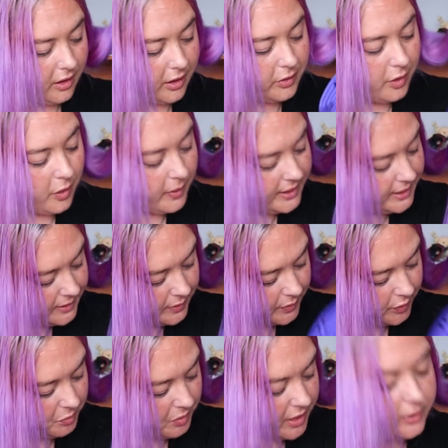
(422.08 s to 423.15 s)
I know I didn't
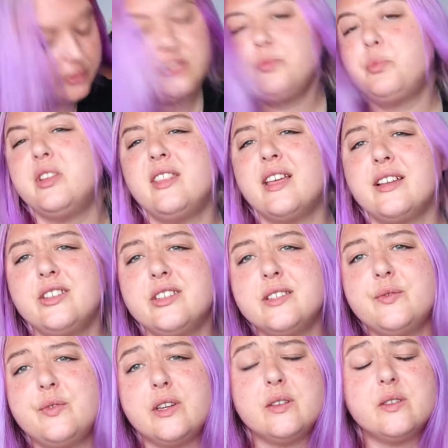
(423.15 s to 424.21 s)
do much, but that
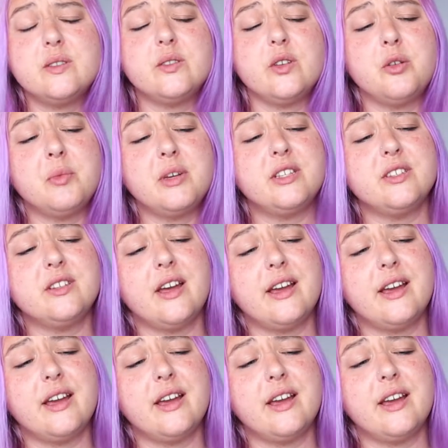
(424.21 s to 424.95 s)
just feels so much